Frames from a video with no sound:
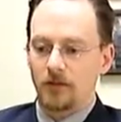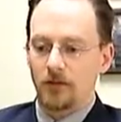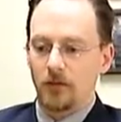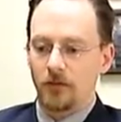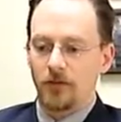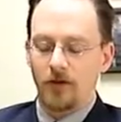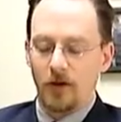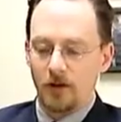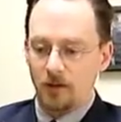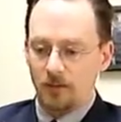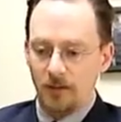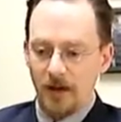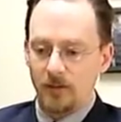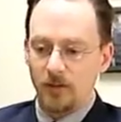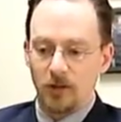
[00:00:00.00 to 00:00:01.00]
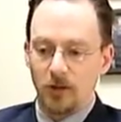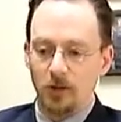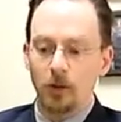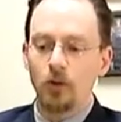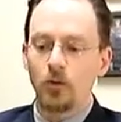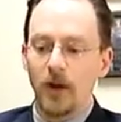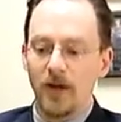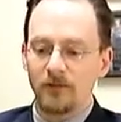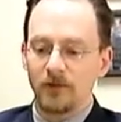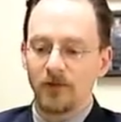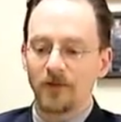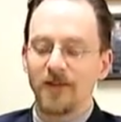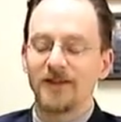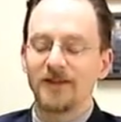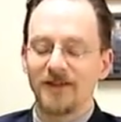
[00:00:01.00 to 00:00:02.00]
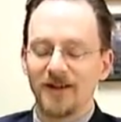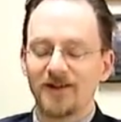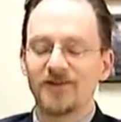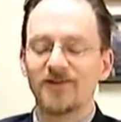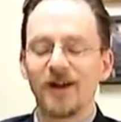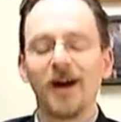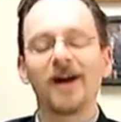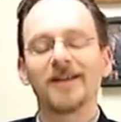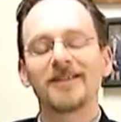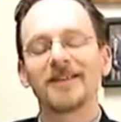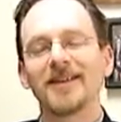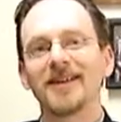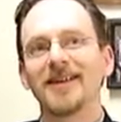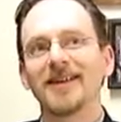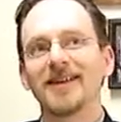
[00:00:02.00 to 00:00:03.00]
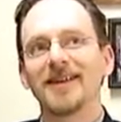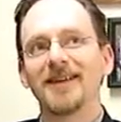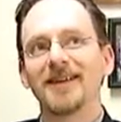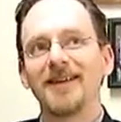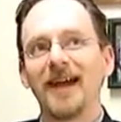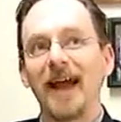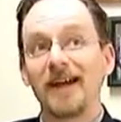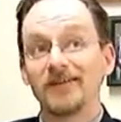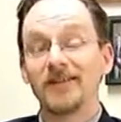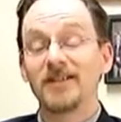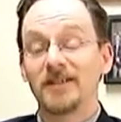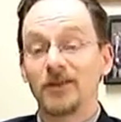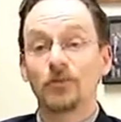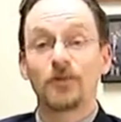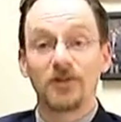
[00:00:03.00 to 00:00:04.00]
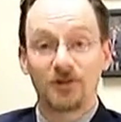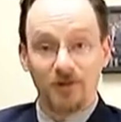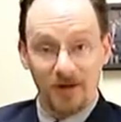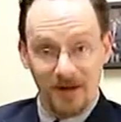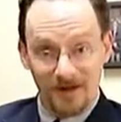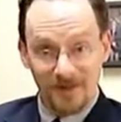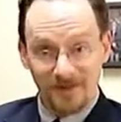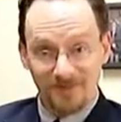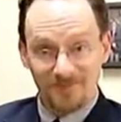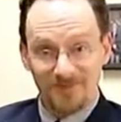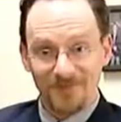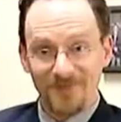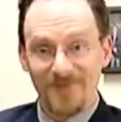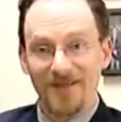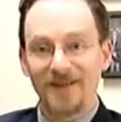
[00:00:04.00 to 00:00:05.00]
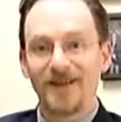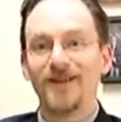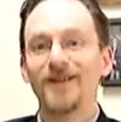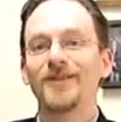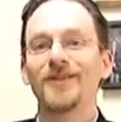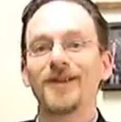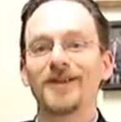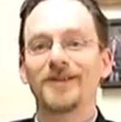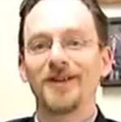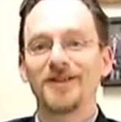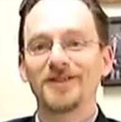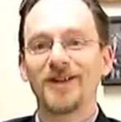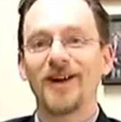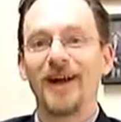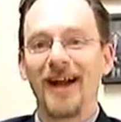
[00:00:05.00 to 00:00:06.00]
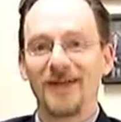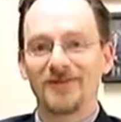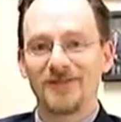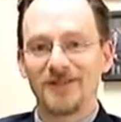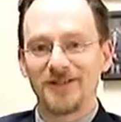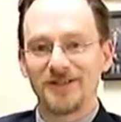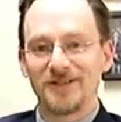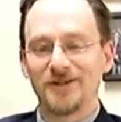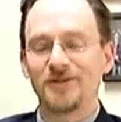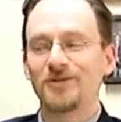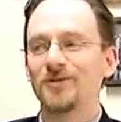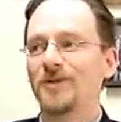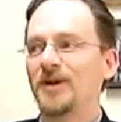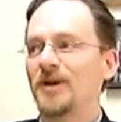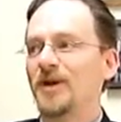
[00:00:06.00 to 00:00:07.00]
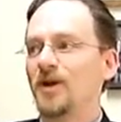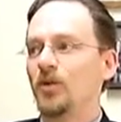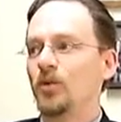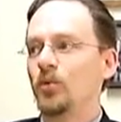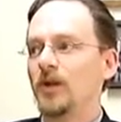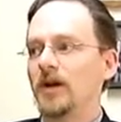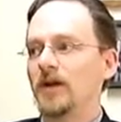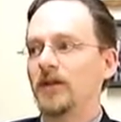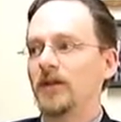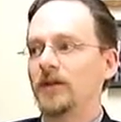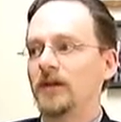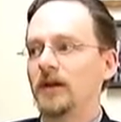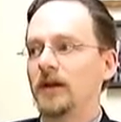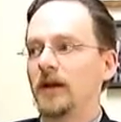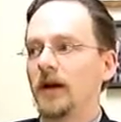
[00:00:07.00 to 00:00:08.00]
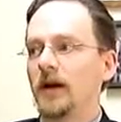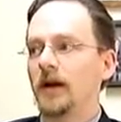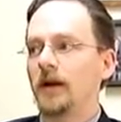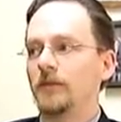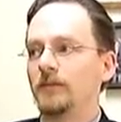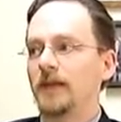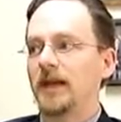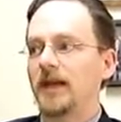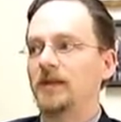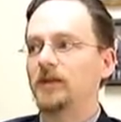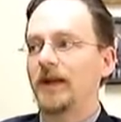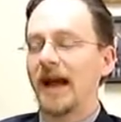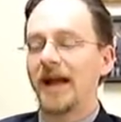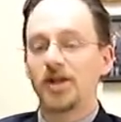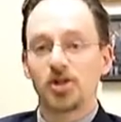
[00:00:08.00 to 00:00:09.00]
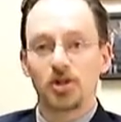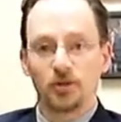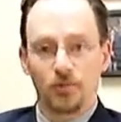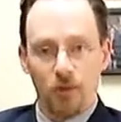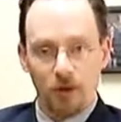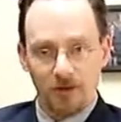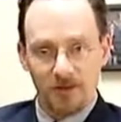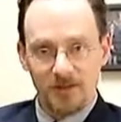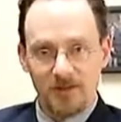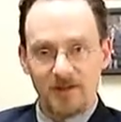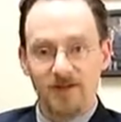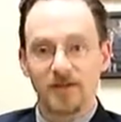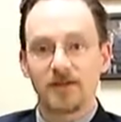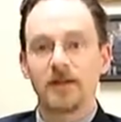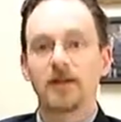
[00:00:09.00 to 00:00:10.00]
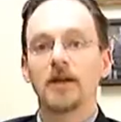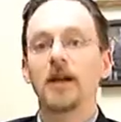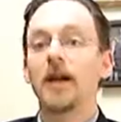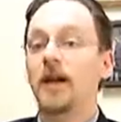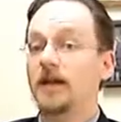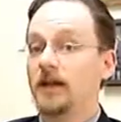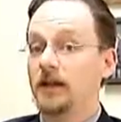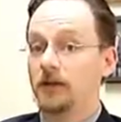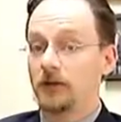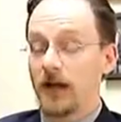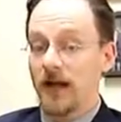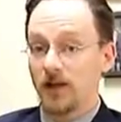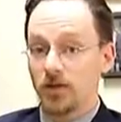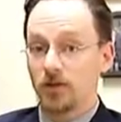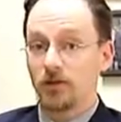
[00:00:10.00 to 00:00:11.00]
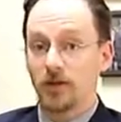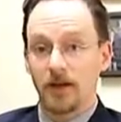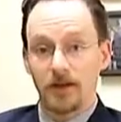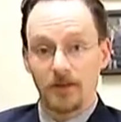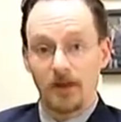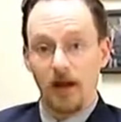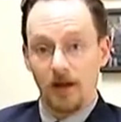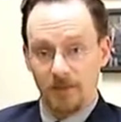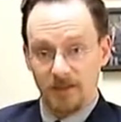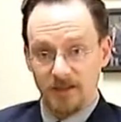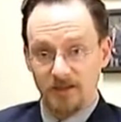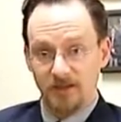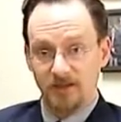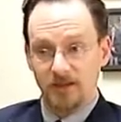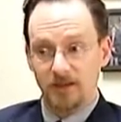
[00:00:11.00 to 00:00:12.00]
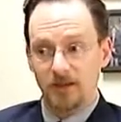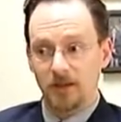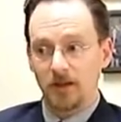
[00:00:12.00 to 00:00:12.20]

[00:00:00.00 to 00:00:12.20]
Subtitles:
or Saudi Arabia, or whoever, that does not have to deal with credit, that does not have to deal with international markets and international economics.